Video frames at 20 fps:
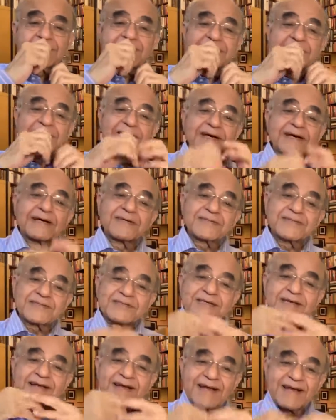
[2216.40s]

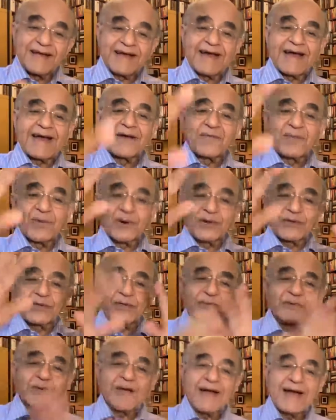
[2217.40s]
years, I wore
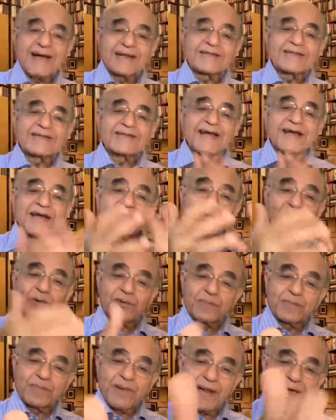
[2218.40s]
two hats. I
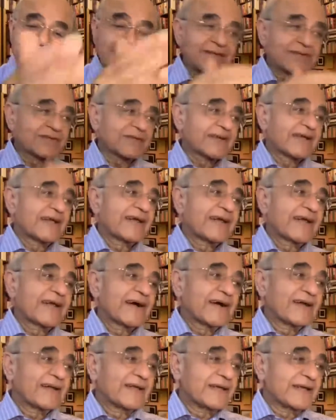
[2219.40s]
wrote plays.
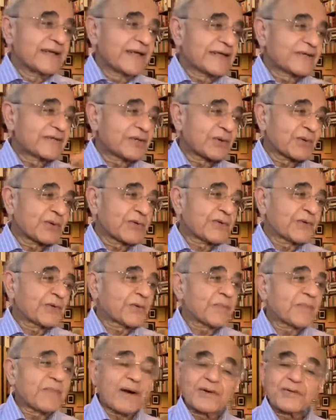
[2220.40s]
Anil has told
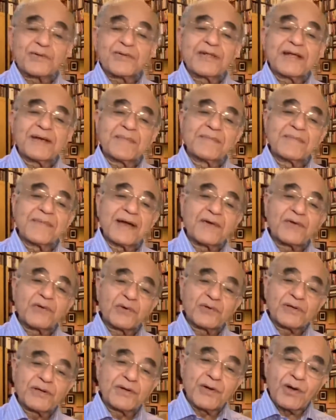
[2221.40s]
you about them. I
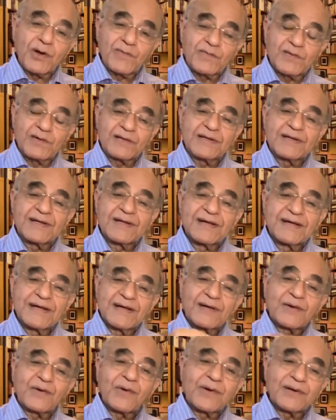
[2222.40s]
wrote a novel
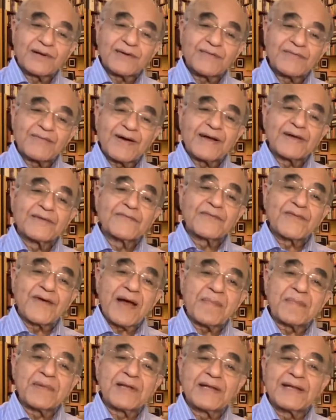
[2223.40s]
called A Fine
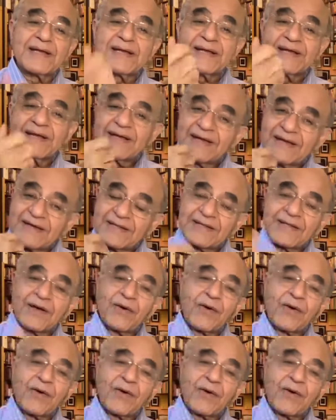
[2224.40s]
Family. They